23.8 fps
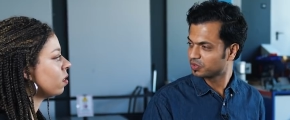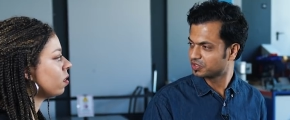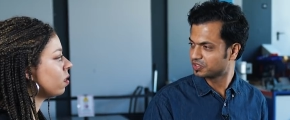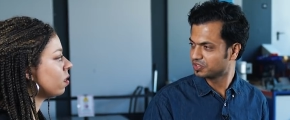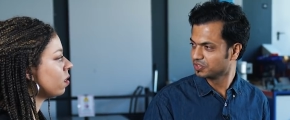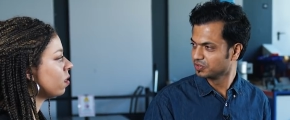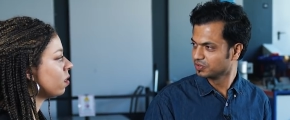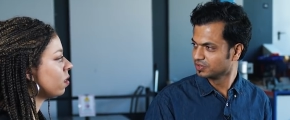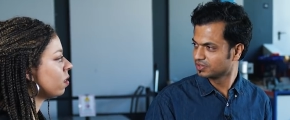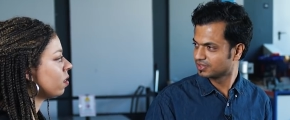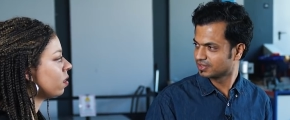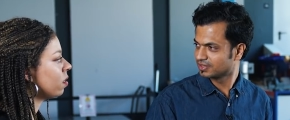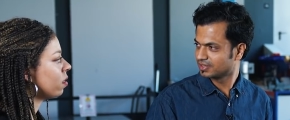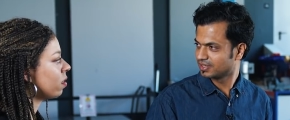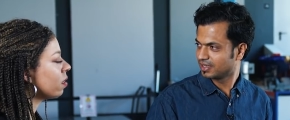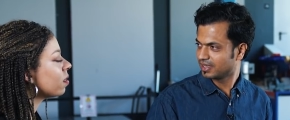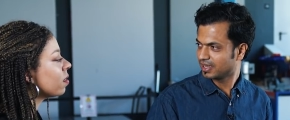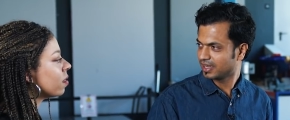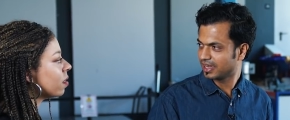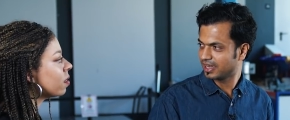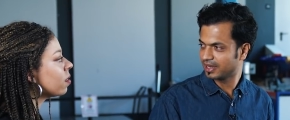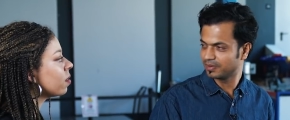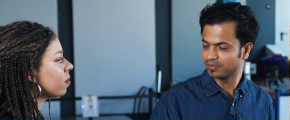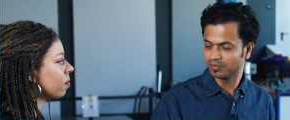Speaker 1: would use.
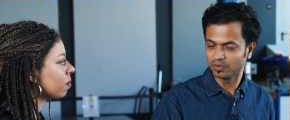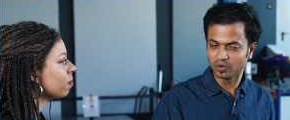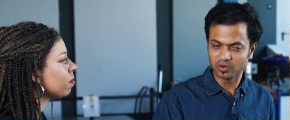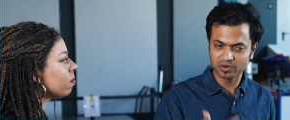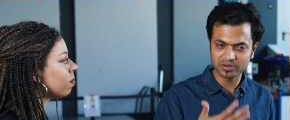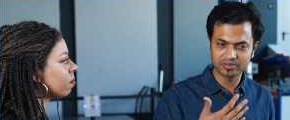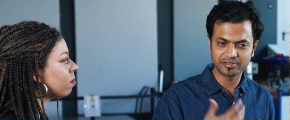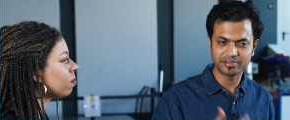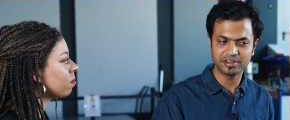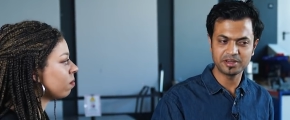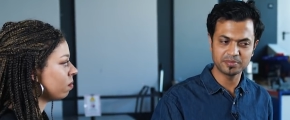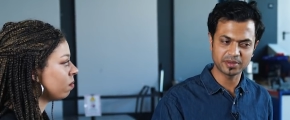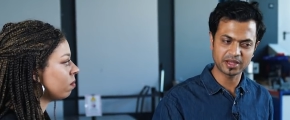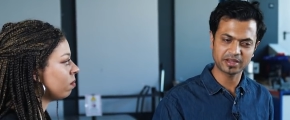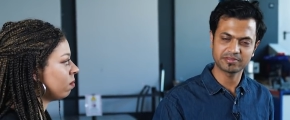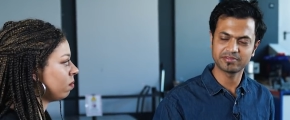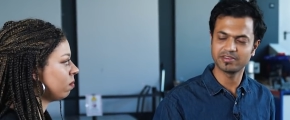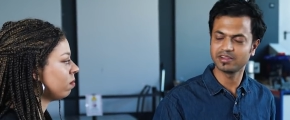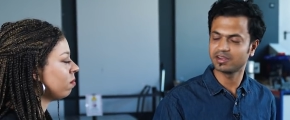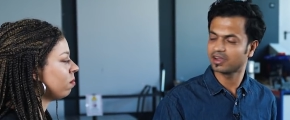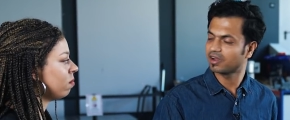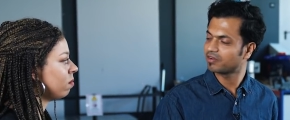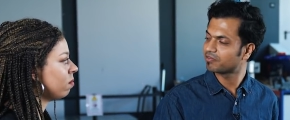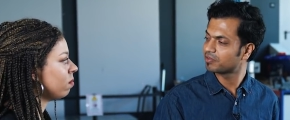And more feedback
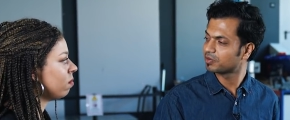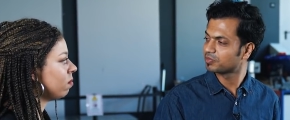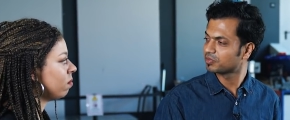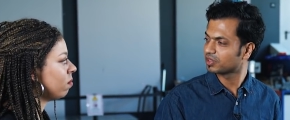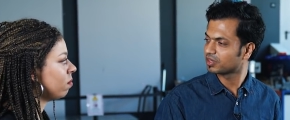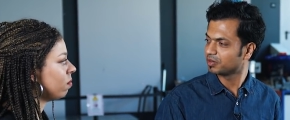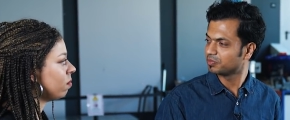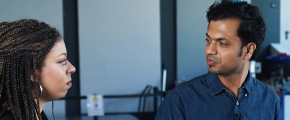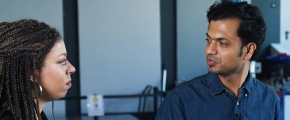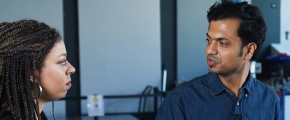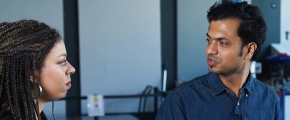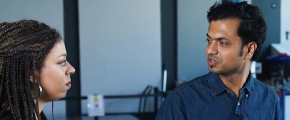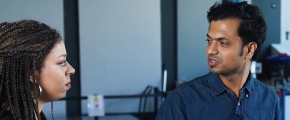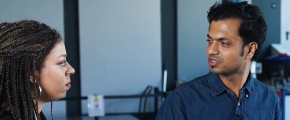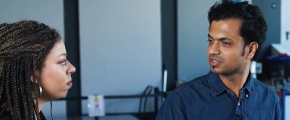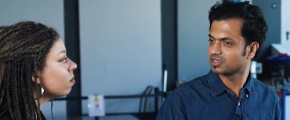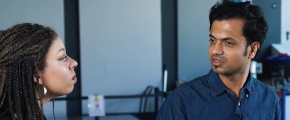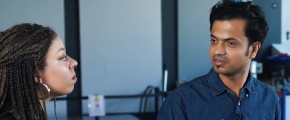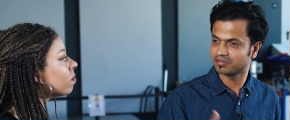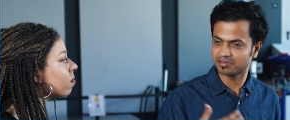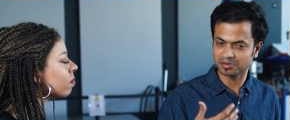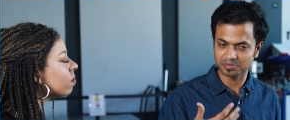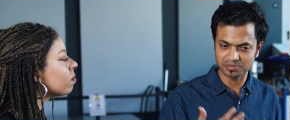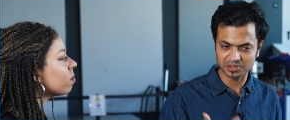we have from the
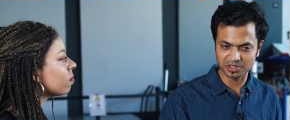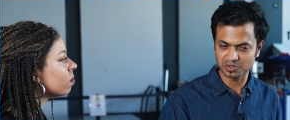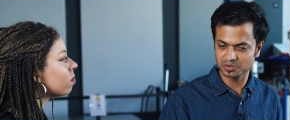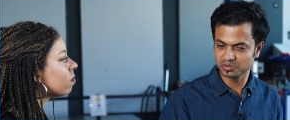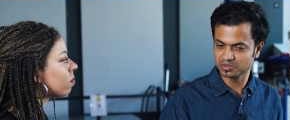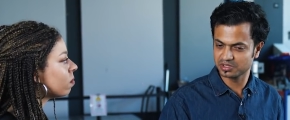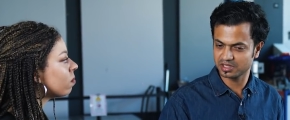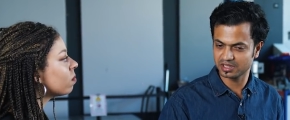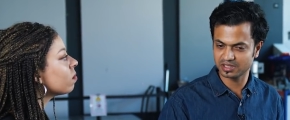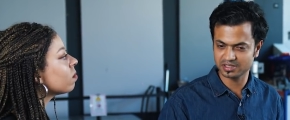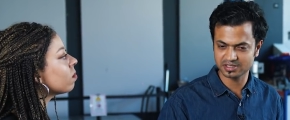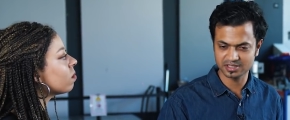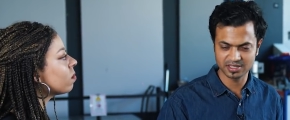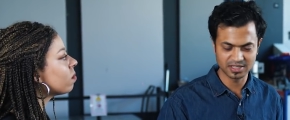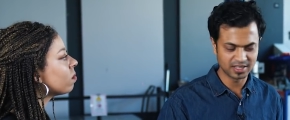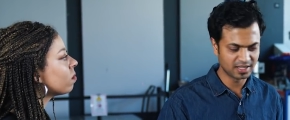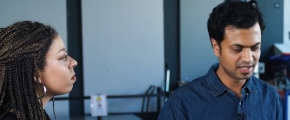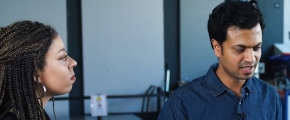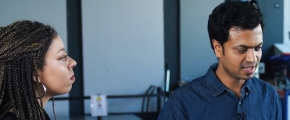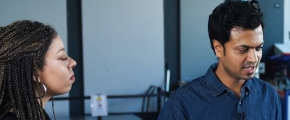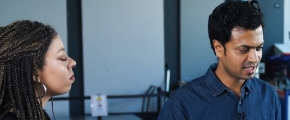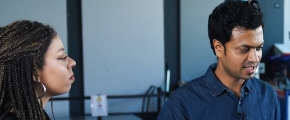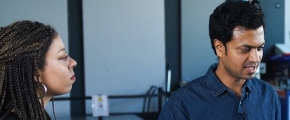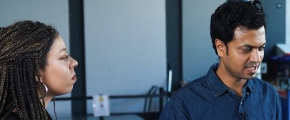community, from the users,
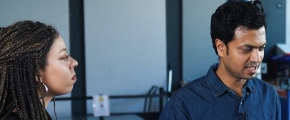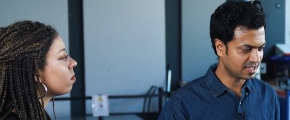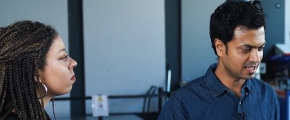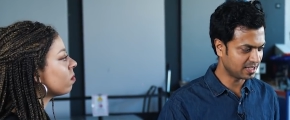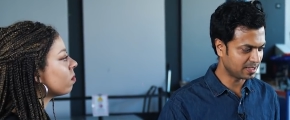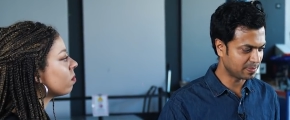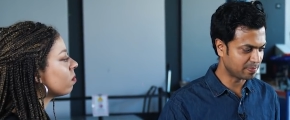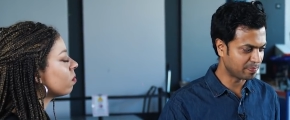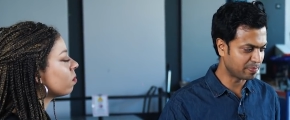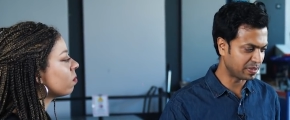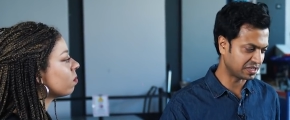uh,